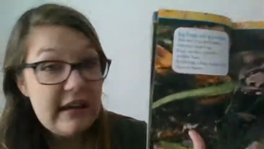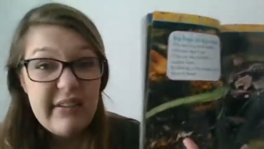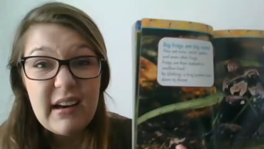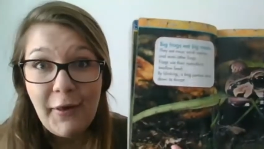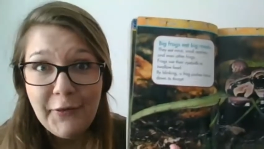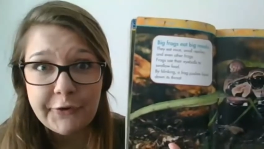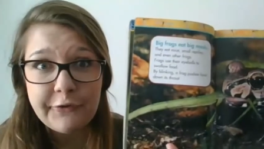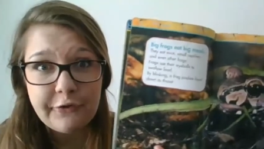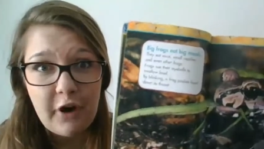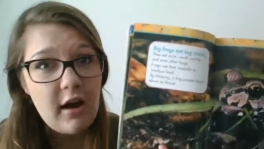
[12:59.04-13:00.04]
even other
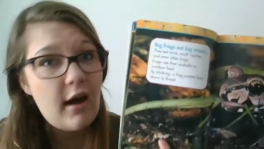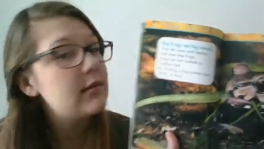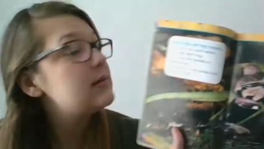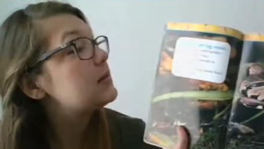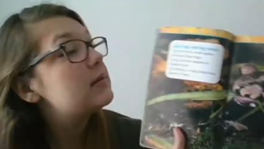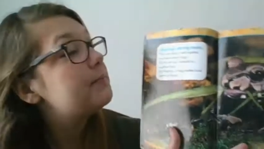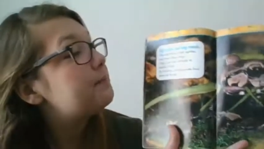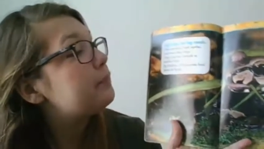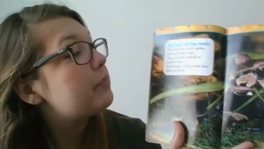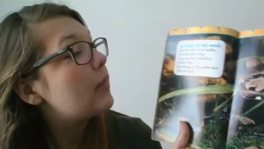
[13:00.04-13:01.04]
frogs.
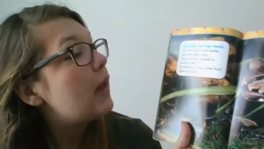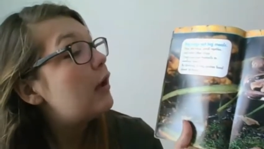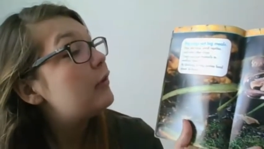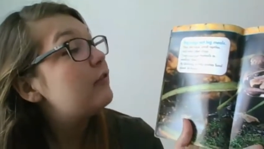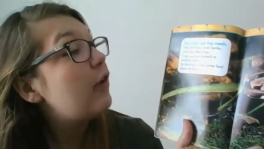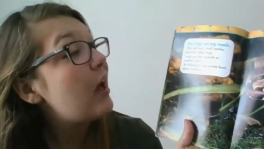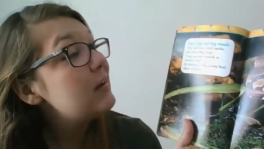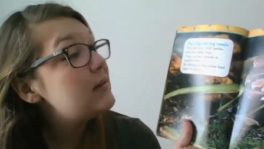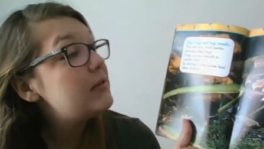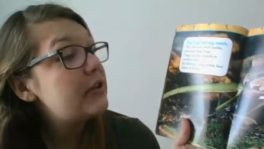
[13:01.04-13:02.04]

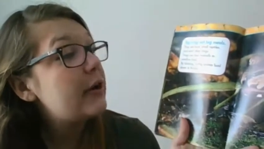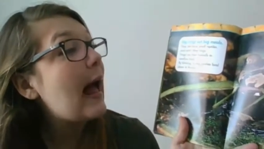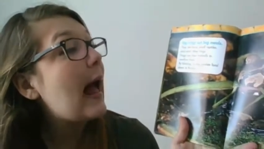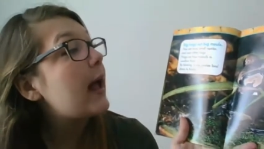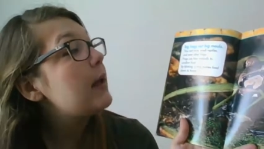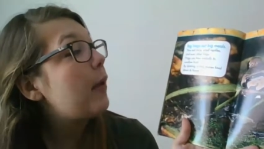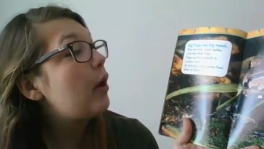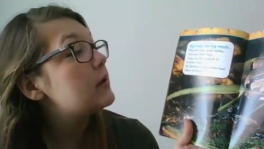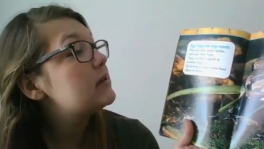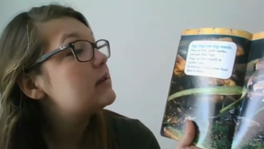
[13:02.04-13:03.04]
Frogs use their
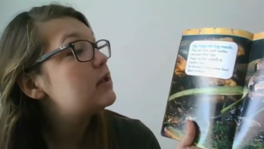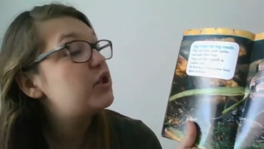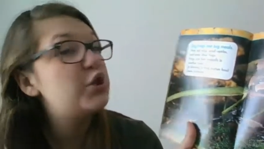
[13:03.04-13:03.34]
eyeballs to